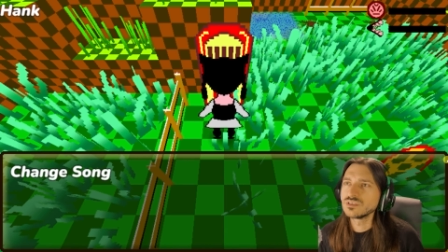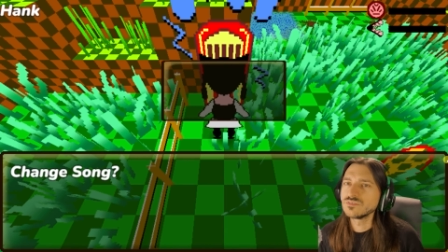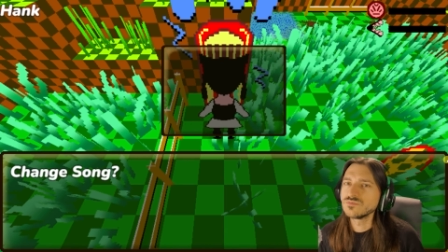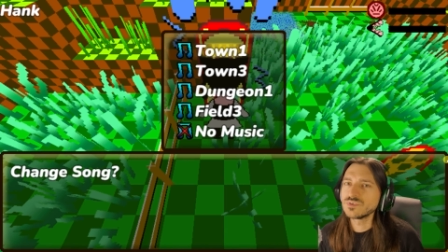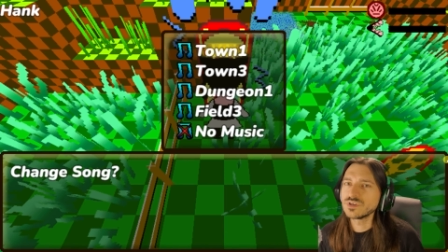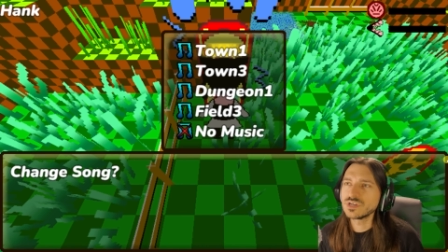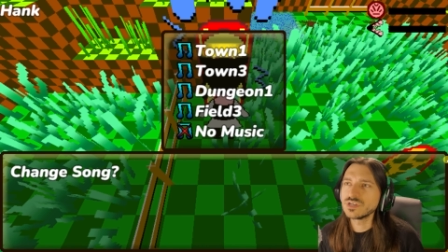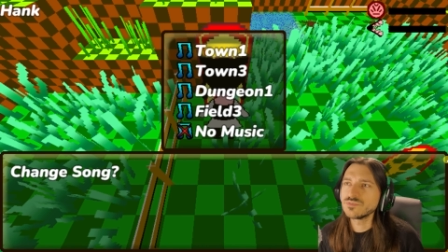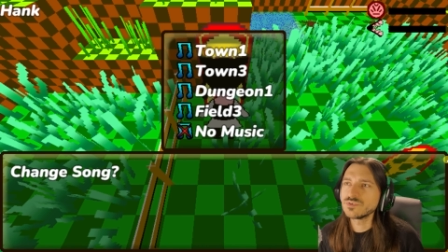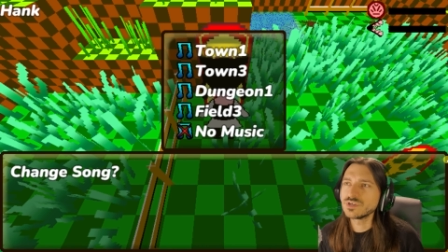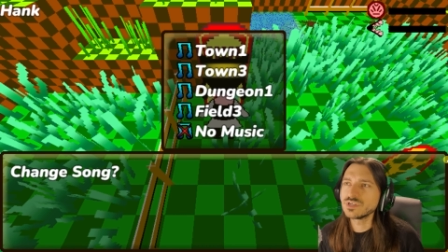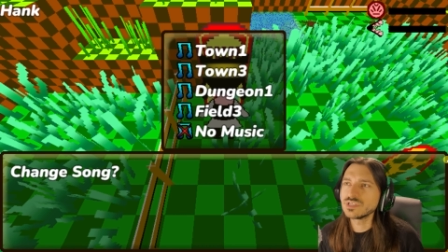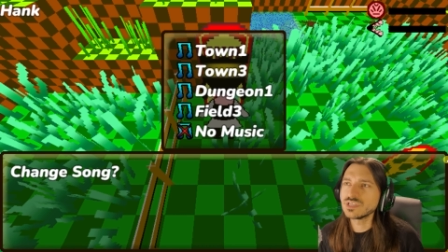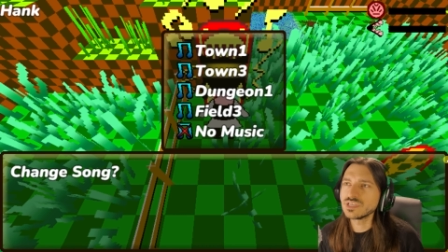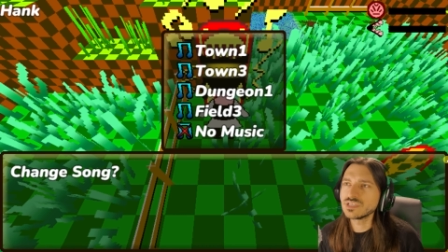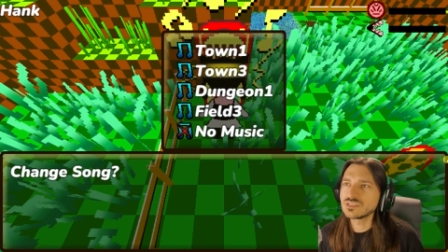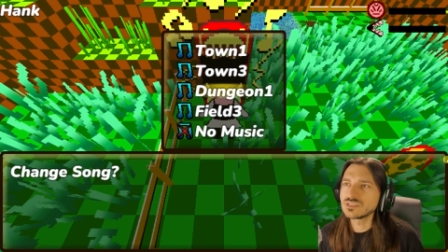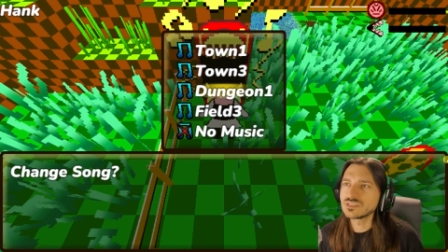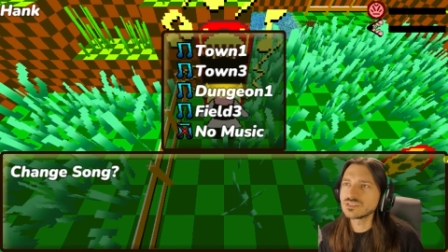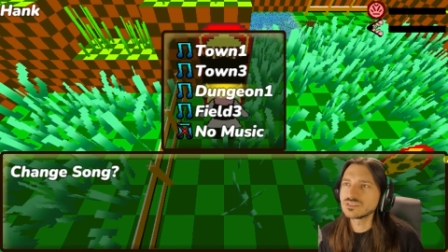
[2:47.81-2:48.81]
Very, very
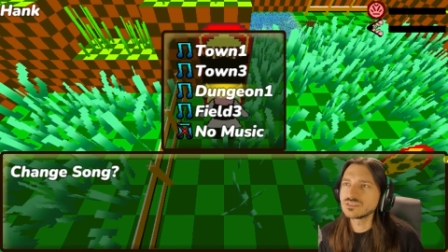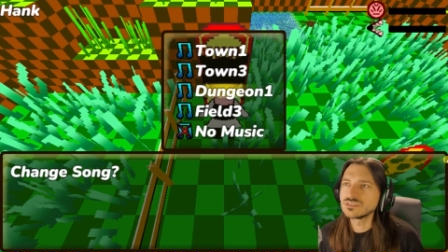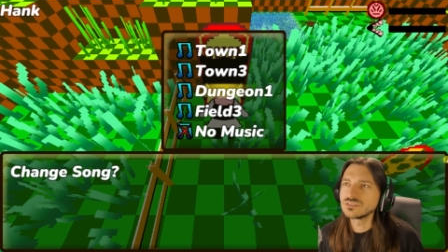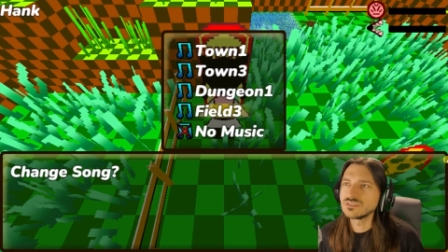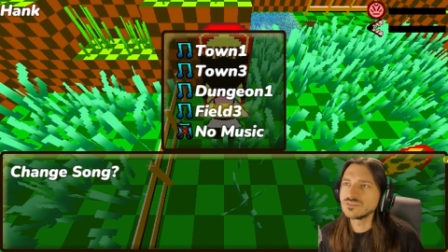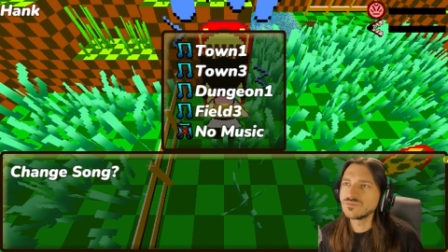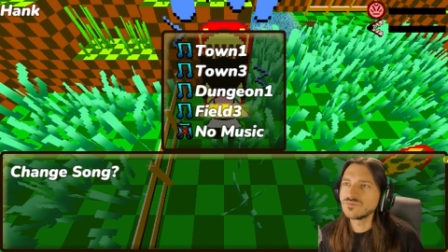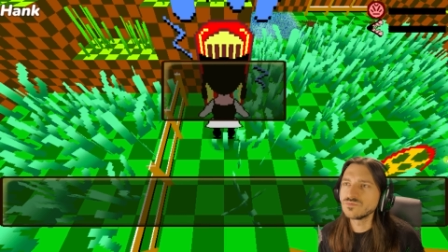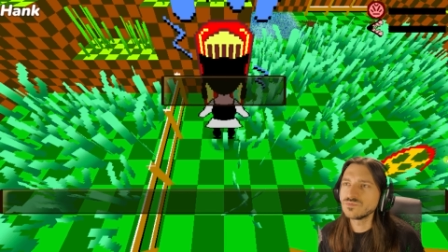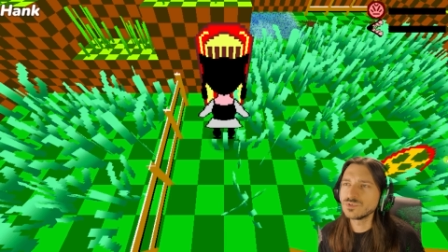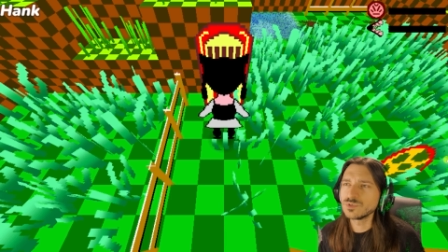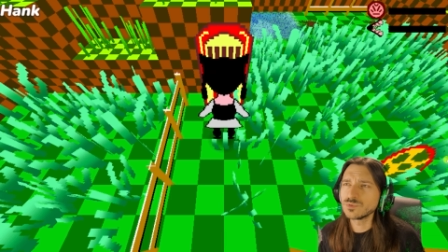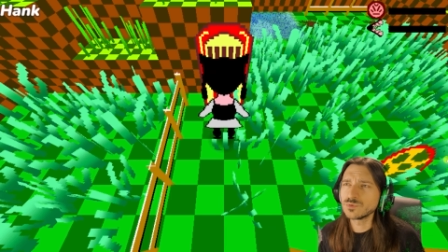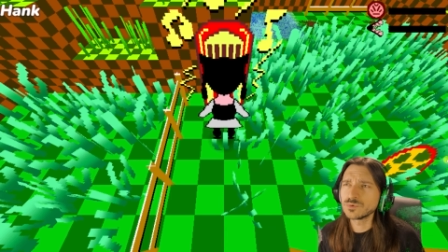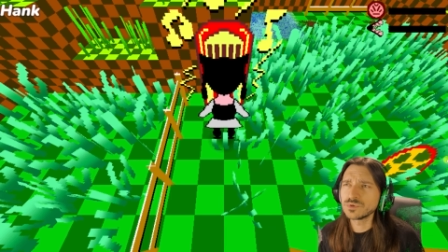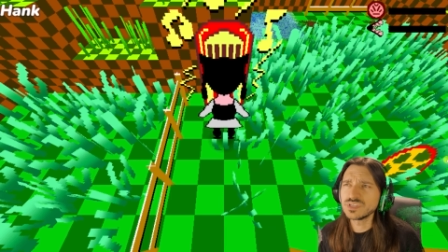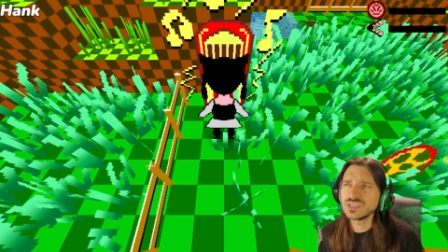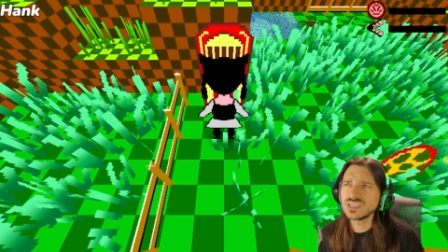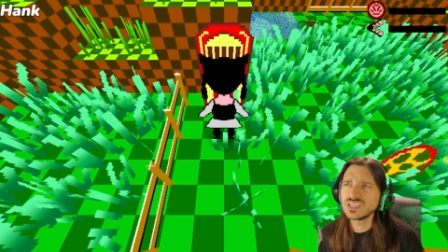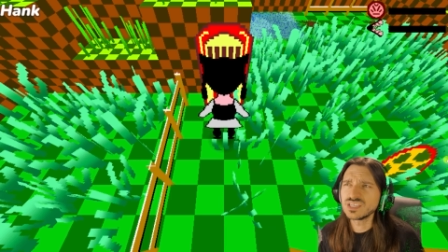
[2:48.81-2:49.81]
neat. Field
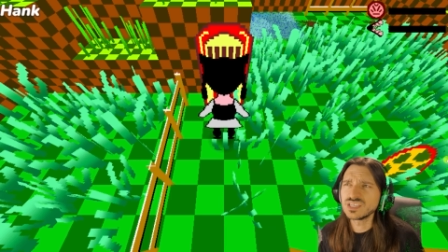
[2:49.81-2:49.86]
3?